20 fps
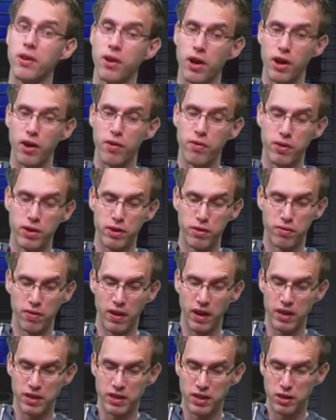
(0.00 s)
uh, you
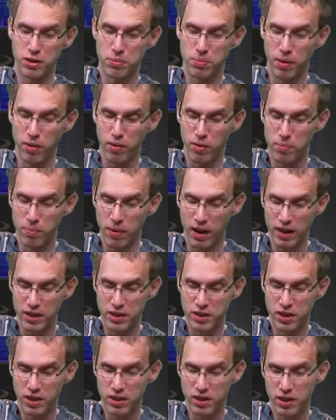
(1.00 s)
find e to the power
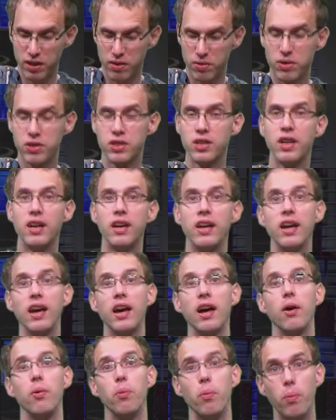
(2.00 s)
minus z equals
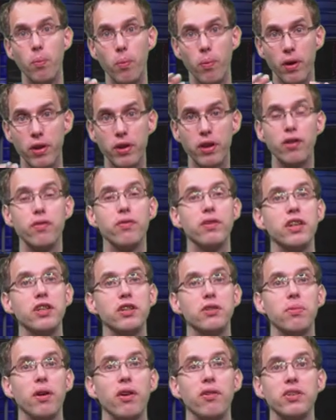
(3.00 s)
1 over e to
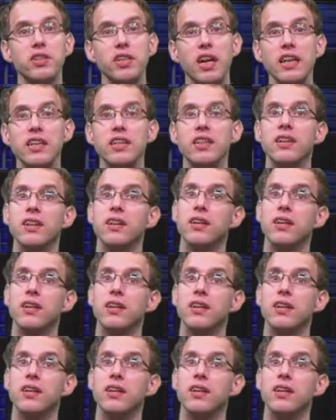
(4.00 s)
the power z.